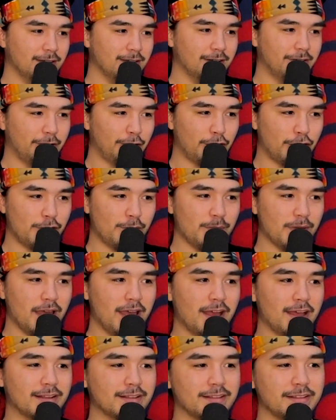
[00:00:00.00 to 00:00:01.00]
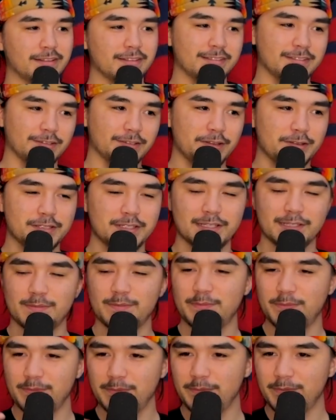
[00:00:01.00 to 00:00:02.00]
Oh, man. So there's
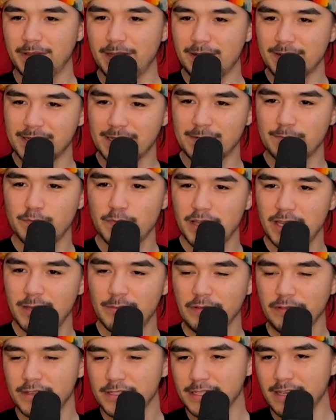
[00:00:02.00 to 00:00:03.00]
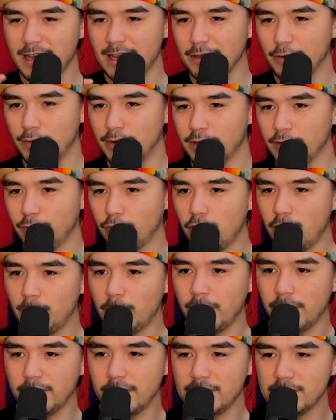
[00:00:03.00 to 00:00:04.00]
this meme of this guy going in the
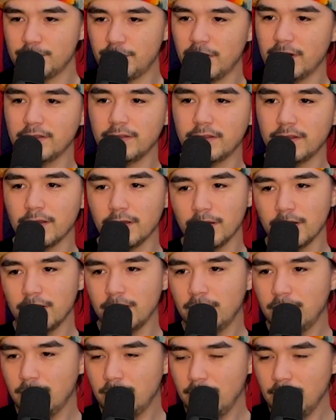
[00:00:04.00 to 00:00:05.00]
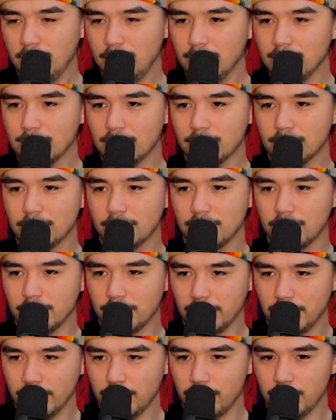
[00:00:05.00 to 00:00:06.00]
Walmart and he sprayed the
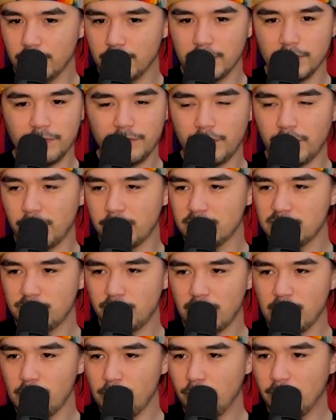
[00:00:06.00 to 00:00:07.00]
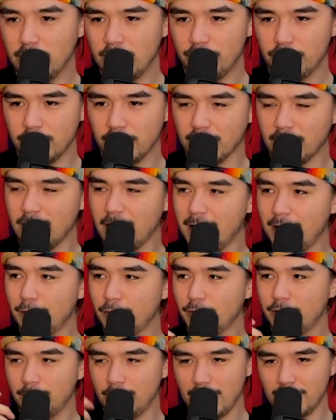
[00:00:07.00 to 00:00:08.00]
the liquid fart spray or whatever in a
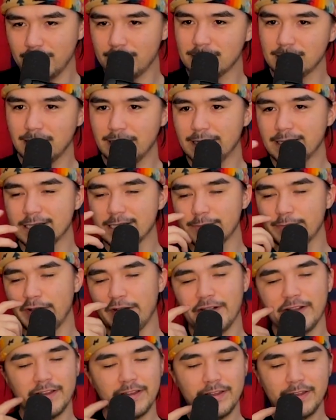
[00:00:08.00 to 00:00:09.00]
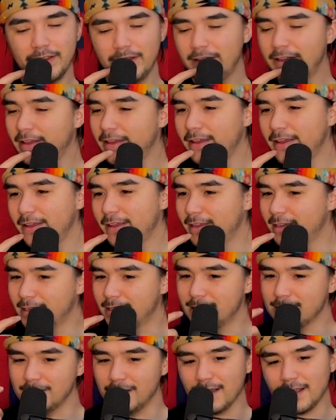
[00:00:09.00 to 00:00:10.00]
candle and had this lady smell it.
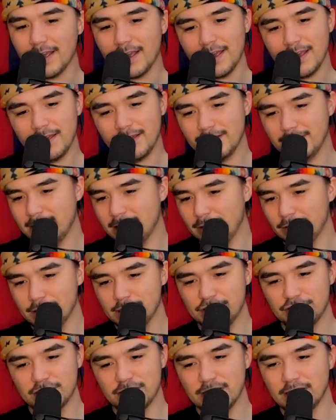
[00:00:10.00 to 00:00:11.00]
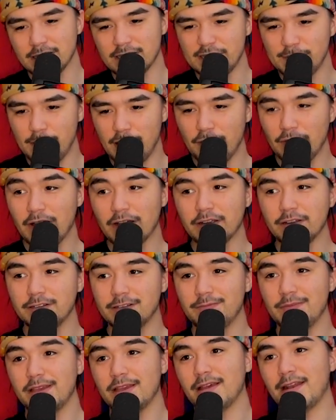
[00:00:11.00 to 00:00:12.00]
And he's like, hey, you know, this just didn't smell that
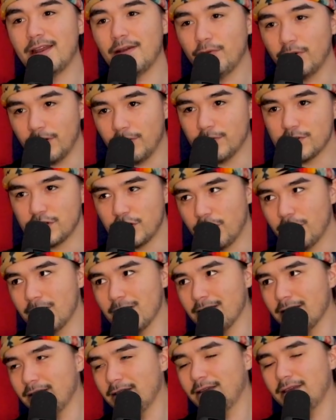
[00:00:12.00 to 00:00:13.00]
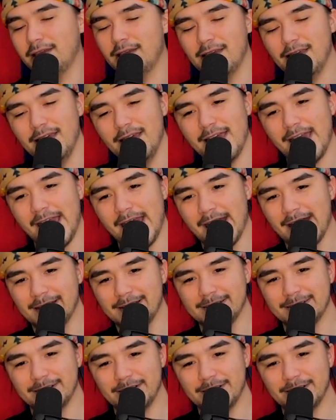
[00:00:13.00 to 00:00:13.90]
good to me and I want to return it. And